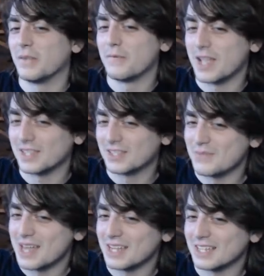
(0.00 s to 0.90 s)
the
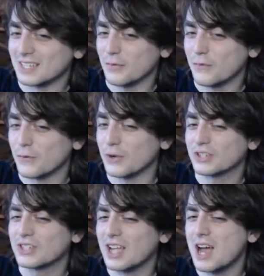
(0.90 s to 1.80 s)
Phantom Menace the
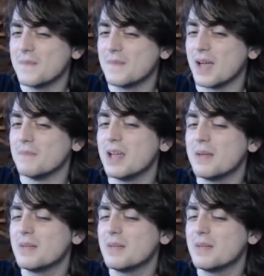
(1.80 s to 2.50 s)
first time, and